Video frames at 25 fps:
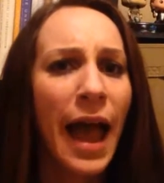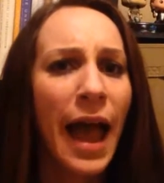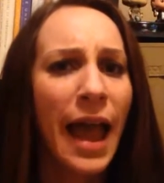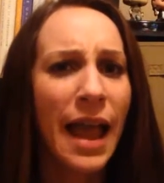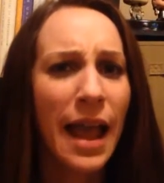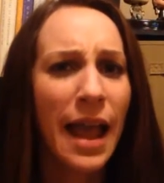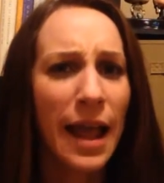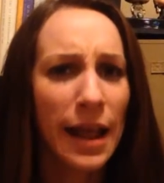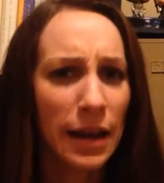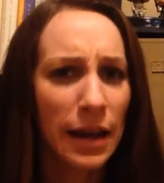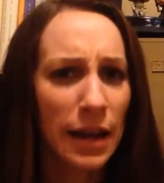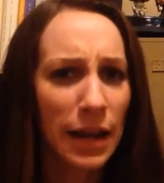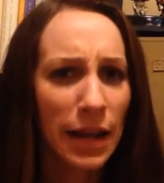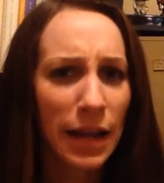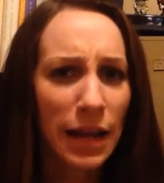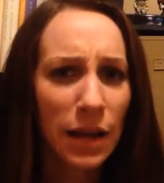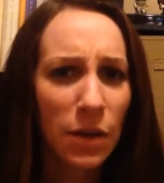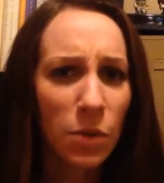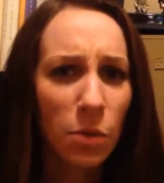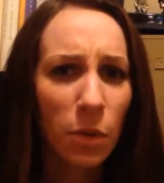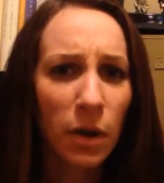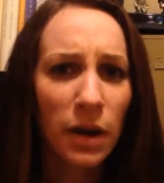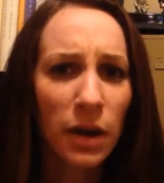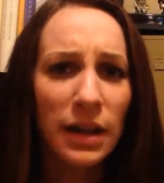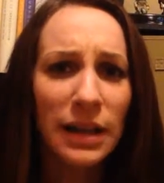And
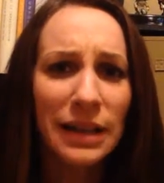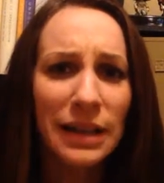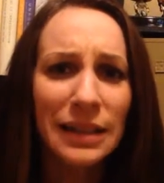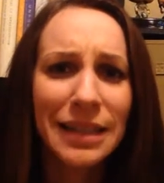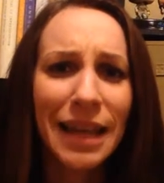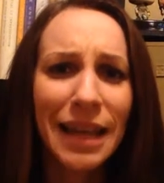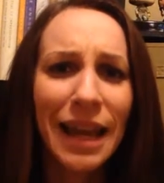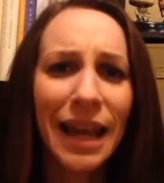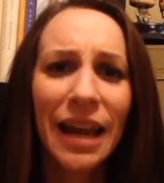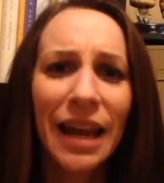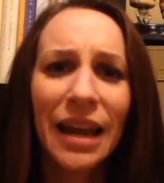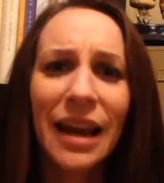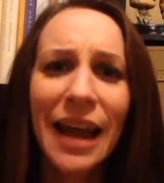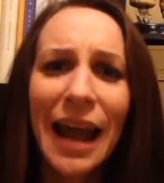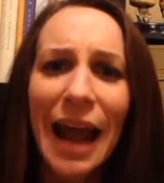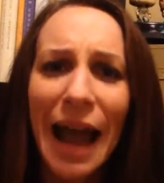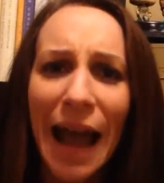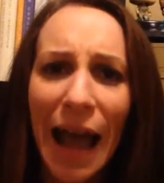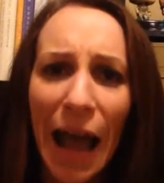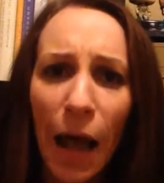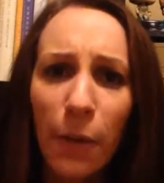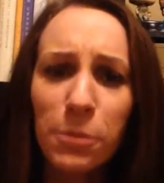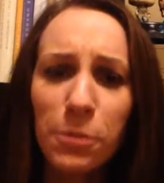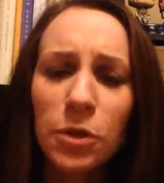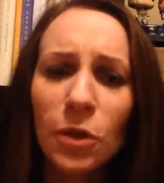it was an
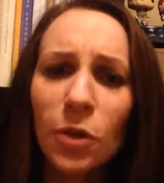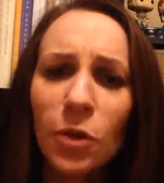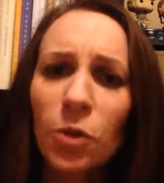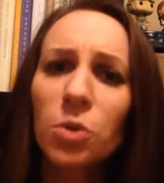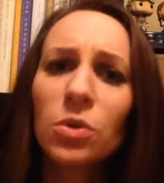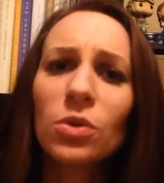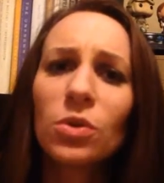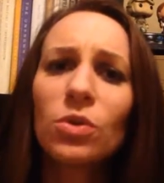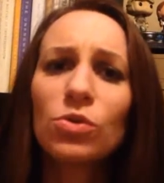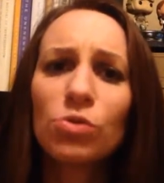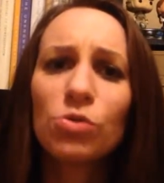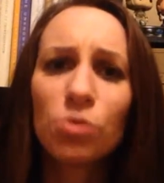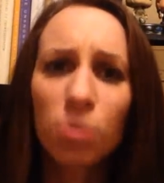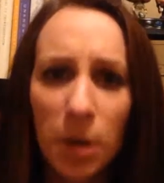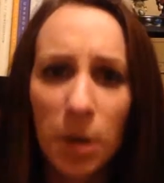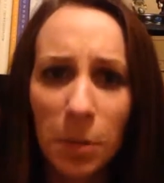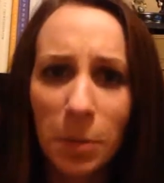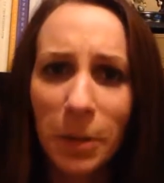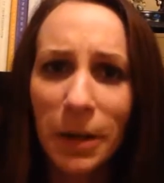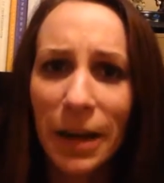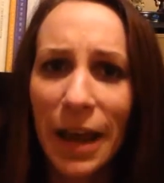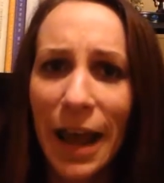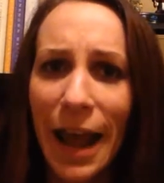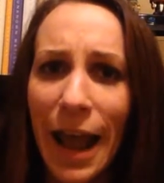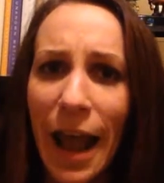absolute trip
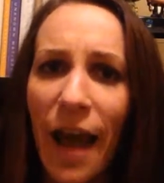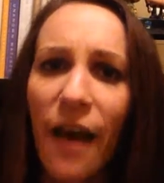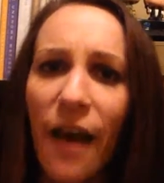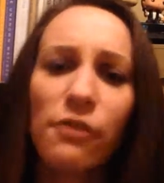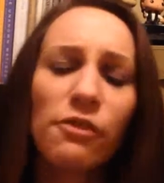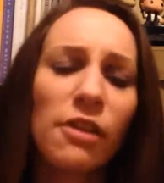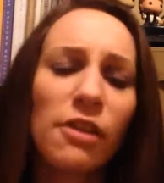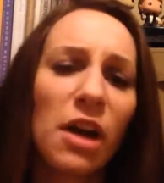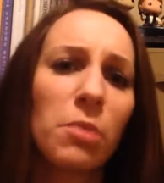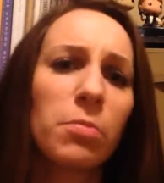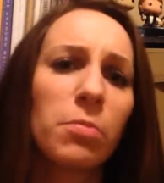and a half.